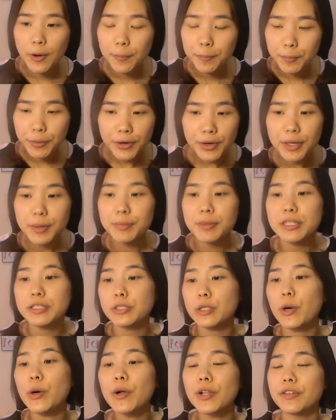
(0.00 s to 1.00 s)
Pretty
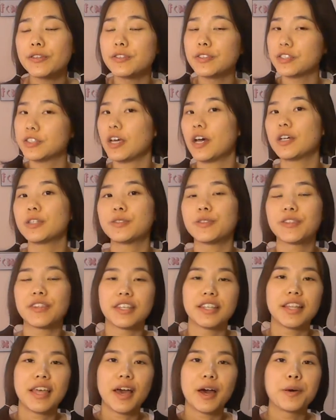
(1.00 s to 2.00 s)
much all of the songs
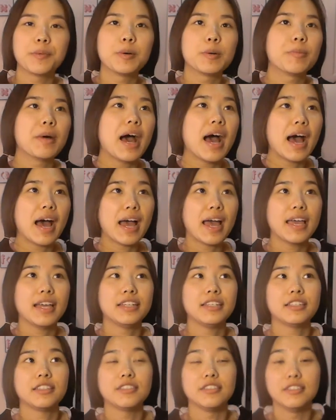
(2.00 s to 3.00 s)
within the album
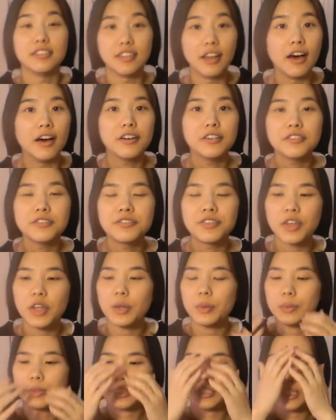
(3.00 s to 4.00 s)
I love.
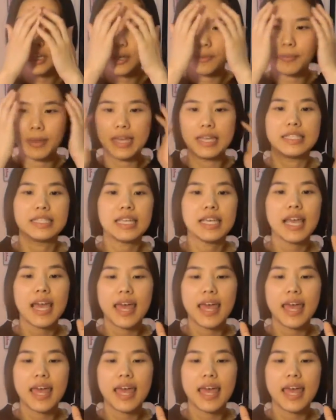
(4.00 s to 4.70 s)
It was amazing,